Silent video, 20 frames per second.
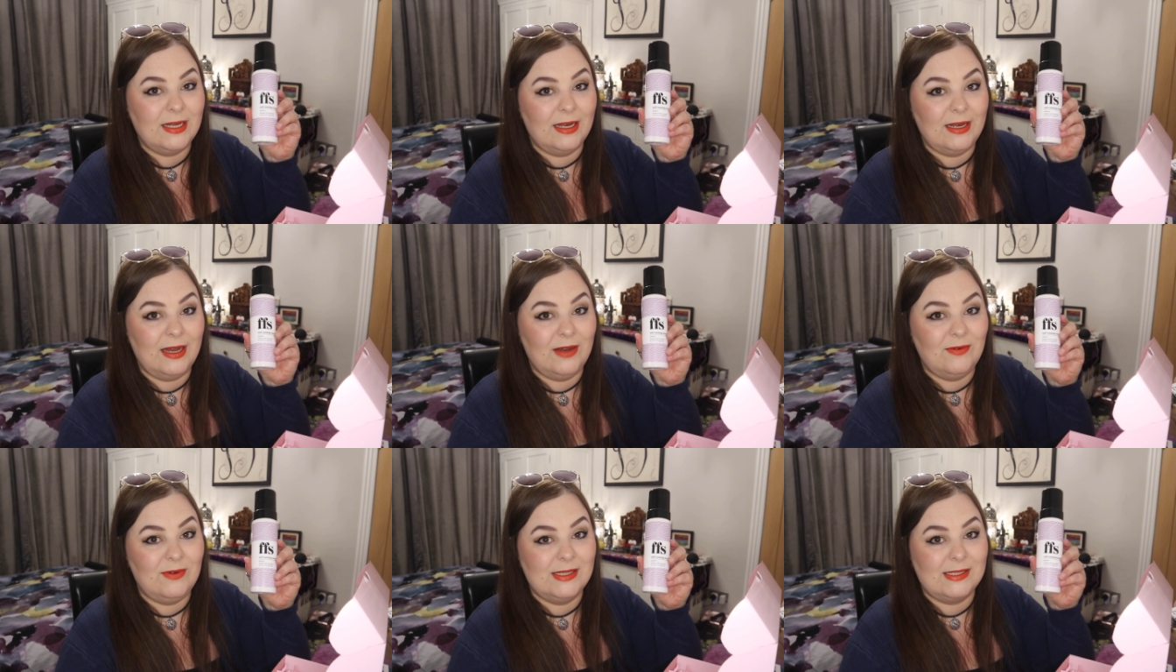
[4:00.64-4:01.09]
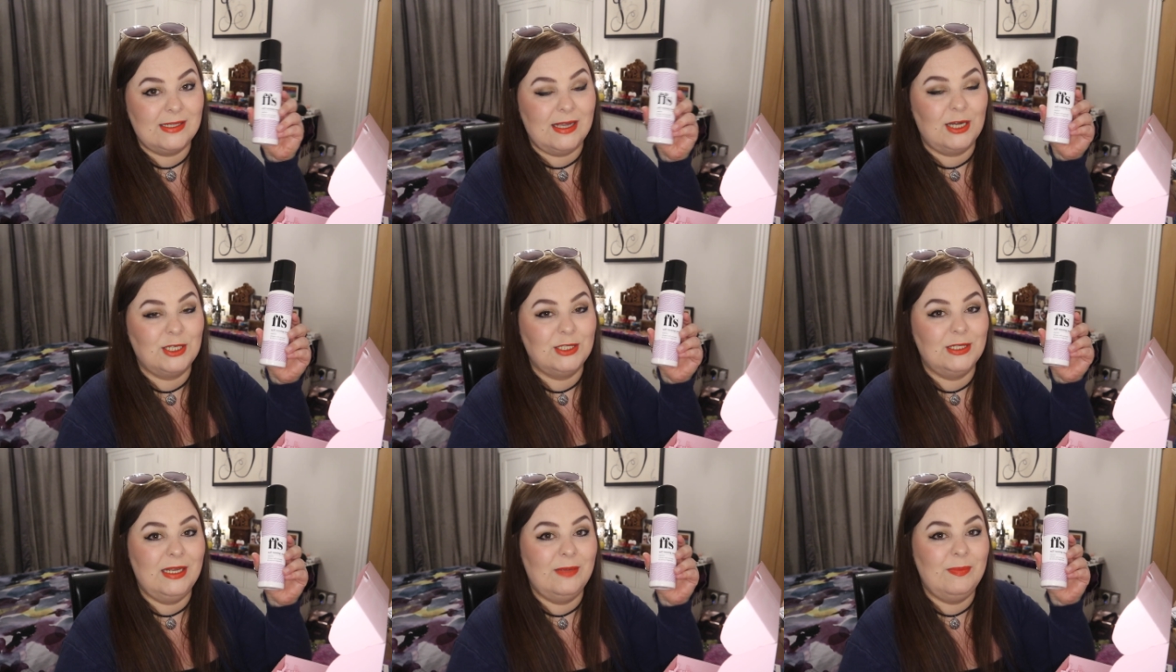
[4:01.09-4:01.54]
hilarious
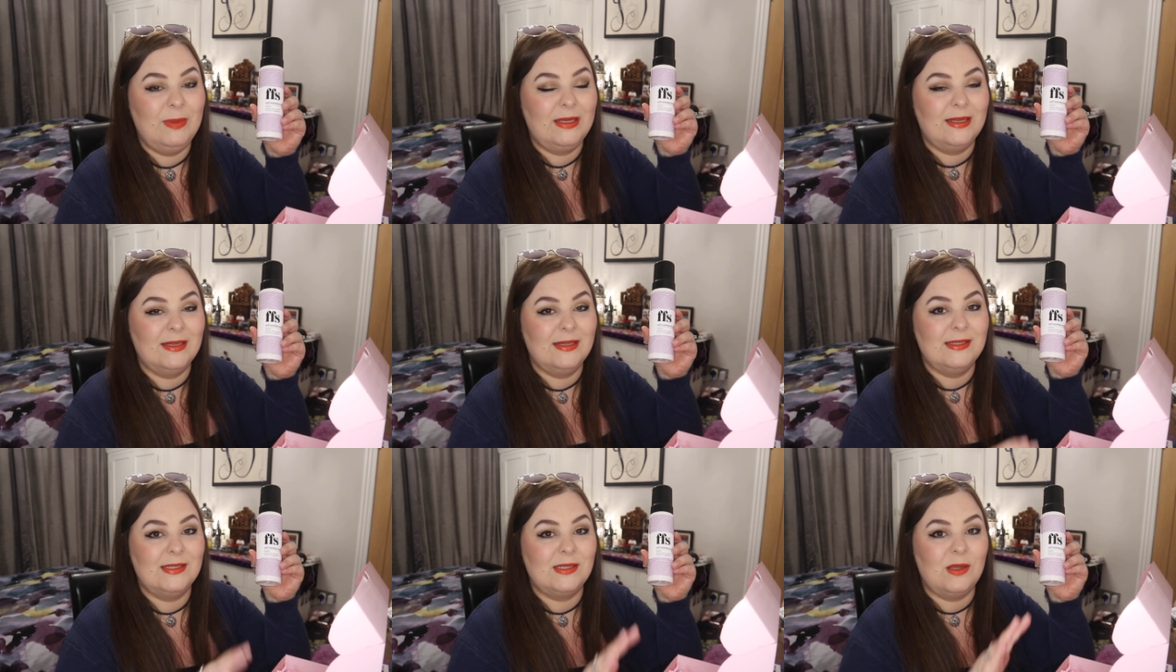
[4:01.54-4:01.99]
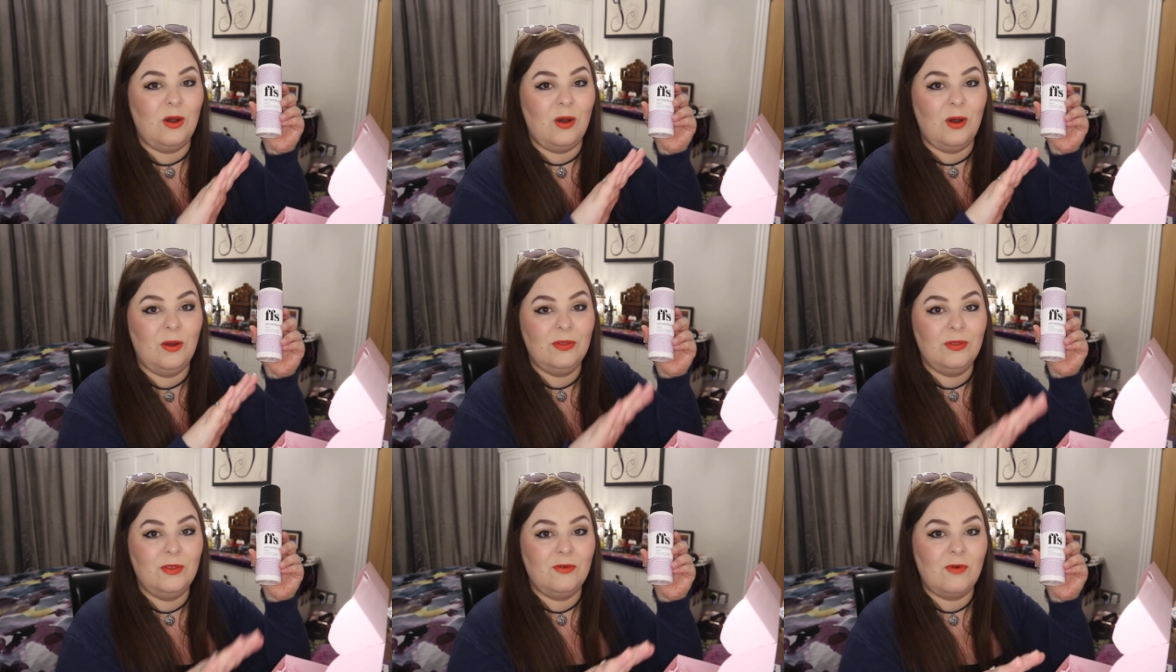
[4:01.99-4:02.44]
actually because
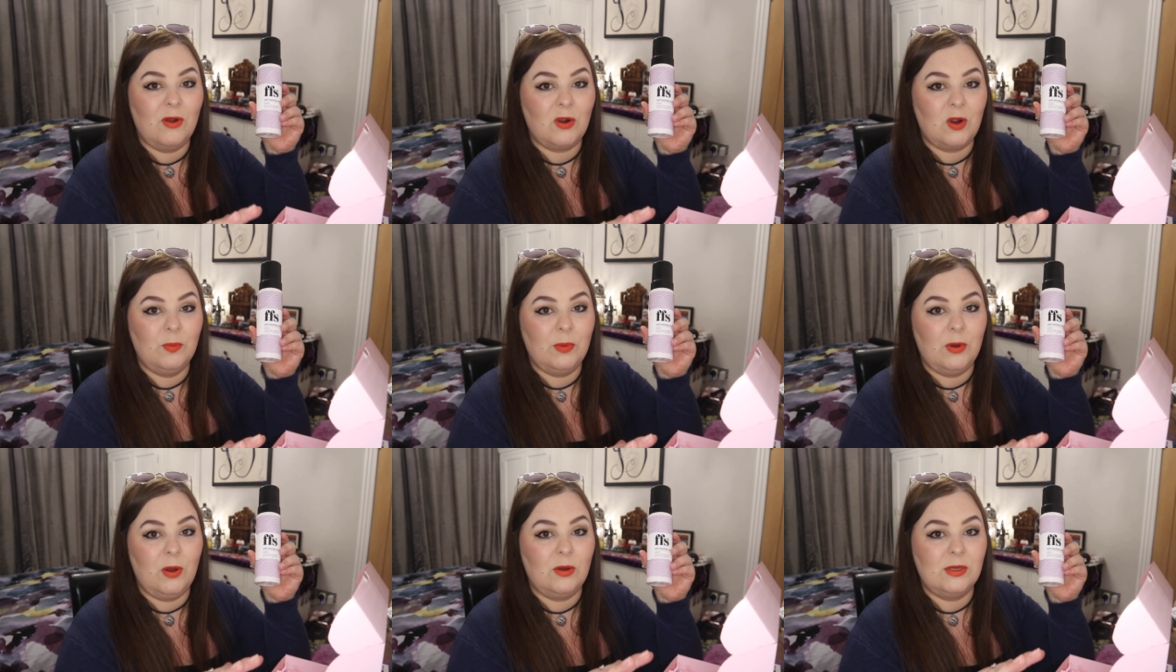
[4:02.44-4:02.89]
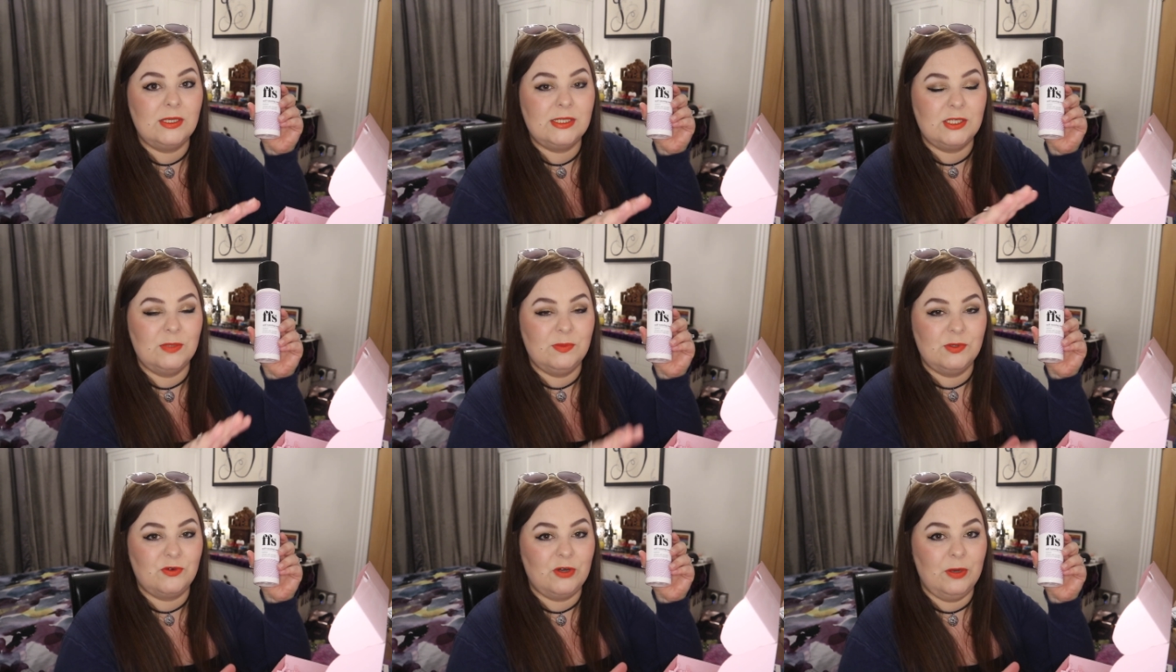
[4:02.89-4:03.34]
on the Roccabox
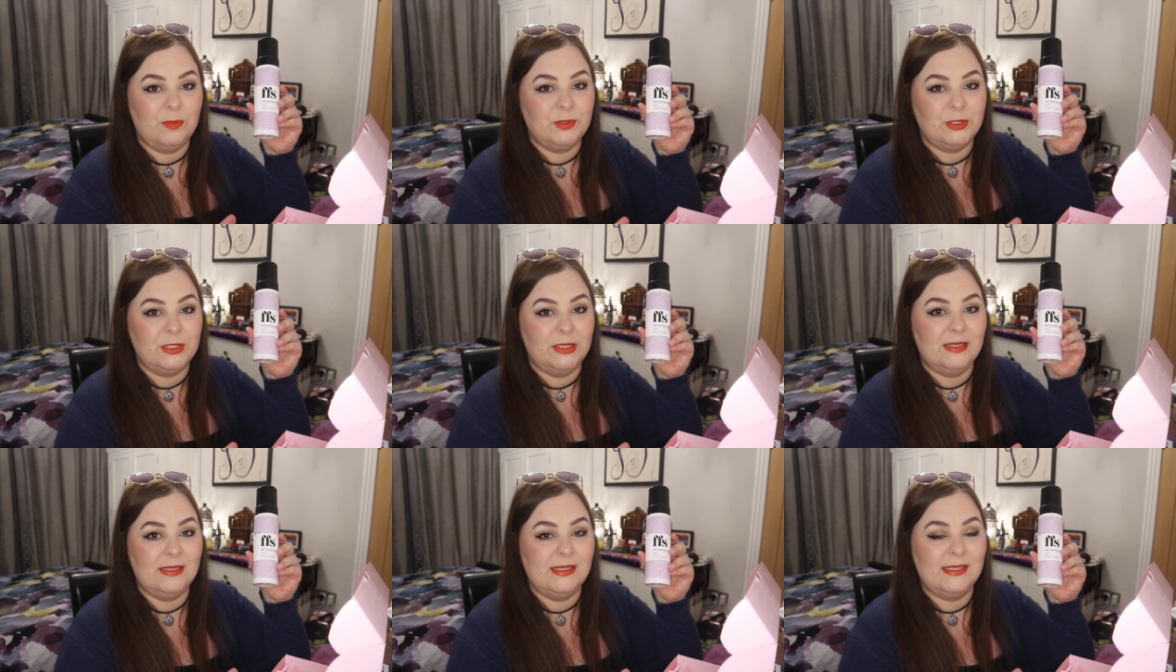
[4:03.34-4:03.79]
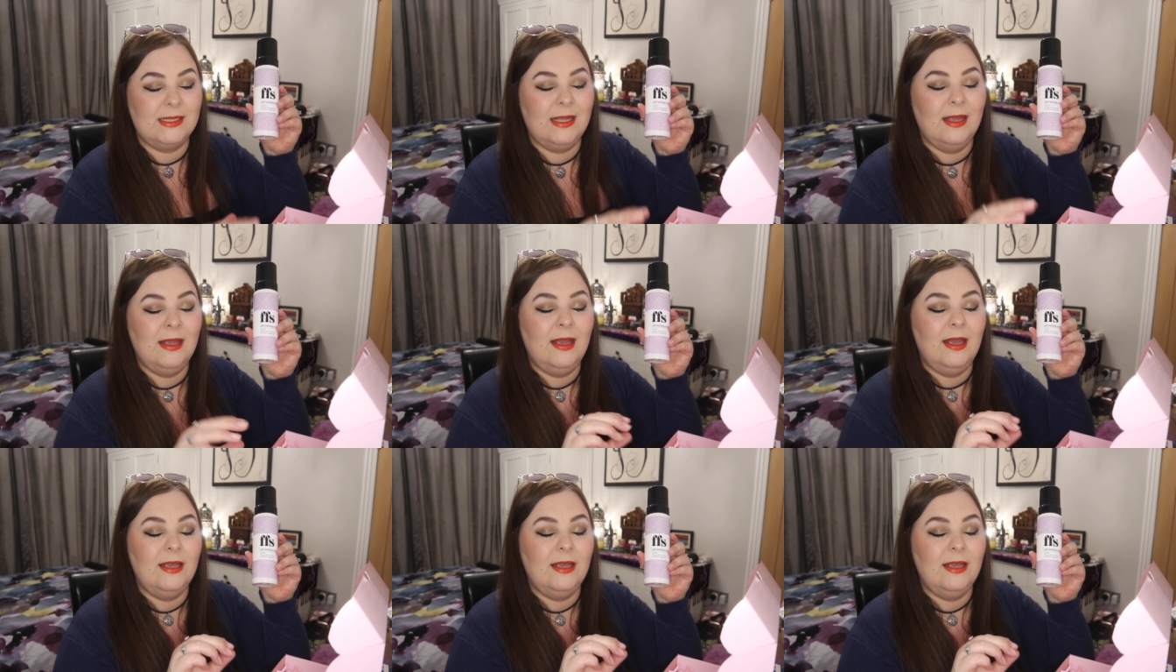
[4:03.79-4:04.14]
subscriptions,